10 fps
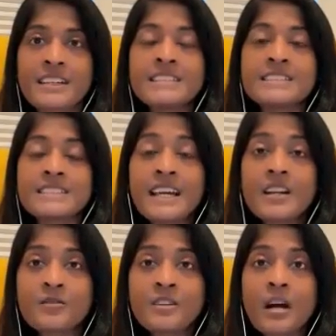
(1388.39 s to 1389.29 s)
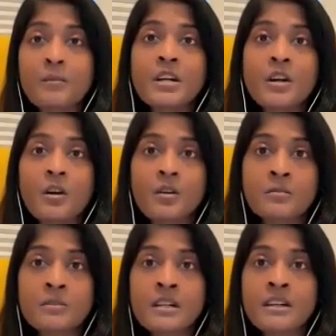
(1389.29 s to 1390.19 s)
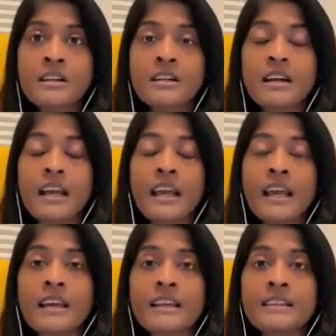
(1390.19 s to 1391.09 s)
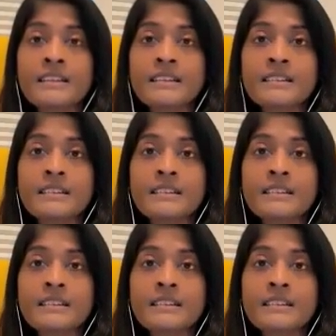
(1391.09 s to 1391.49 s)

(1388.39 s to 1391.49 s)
Instead of coming home and